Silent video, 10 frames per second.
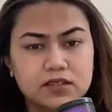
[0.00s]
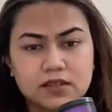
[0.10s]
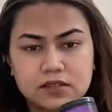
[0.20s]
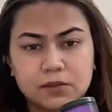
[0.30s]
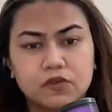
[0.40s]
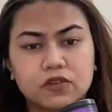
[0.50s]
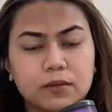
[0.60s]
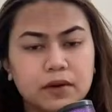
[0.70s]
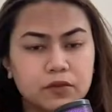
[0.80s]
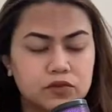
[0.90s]
Like some of
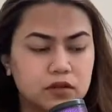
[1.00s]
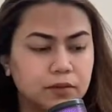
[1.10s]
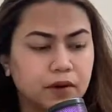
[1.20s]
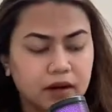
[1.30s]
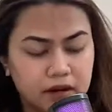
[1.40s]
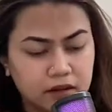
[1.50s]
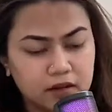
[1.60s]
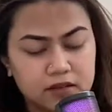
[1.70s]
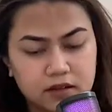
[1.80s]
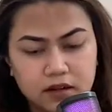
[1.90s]
them, I was their marketing
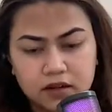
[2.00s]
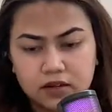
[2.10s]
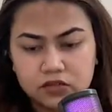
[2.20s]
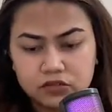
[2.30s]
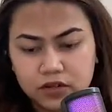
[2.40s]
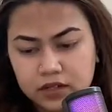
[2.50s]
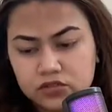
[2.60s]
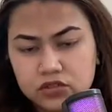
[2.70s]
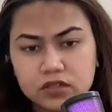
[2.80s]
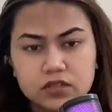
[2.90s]
consultant,
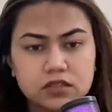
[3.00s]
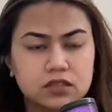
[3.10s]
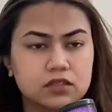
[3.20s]
strategist.